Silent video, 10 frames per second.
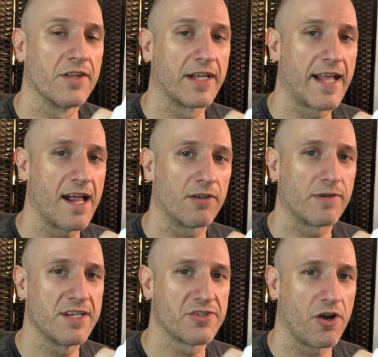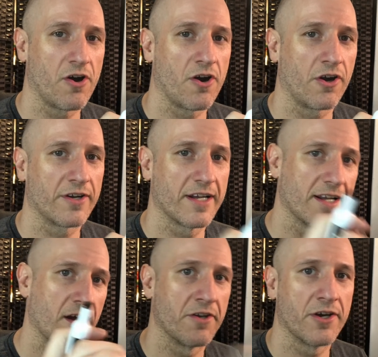the calories are
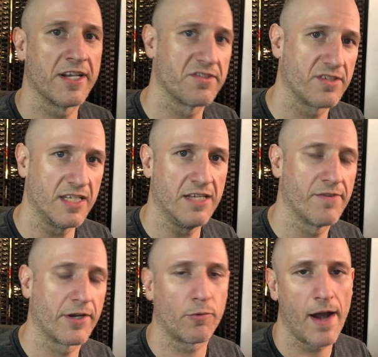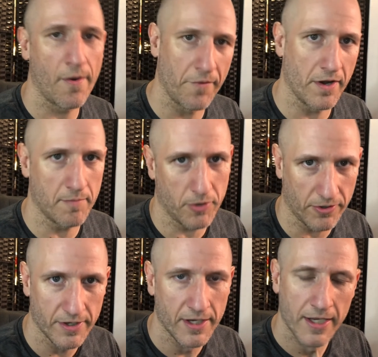a nice even round number.